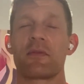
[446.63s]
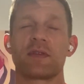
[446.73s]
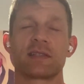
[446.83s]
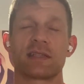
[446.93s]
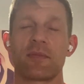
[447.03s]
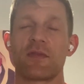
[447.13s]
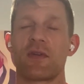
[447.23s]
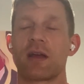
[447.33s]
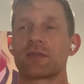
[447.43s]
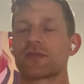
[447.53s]
If it's
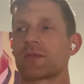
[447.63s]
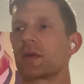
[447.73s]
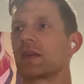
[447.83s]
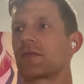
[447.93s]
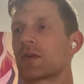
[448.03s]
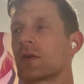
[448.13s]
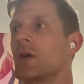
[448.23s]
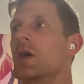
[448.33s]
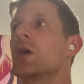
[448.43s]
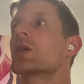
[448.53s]
semifinals for me, if you're
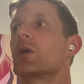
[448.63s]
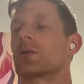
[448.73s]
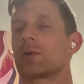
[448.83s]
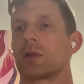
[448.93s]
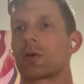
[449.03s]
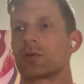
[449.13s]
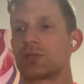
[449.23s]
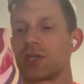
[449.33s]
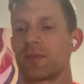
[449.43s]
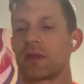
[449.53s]
going to a local
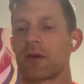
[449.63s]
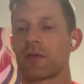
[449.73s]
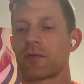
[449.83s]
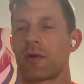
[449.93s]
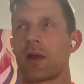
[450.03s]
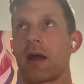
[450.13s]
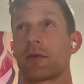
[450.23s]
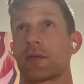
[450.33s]
gym and their throwdown,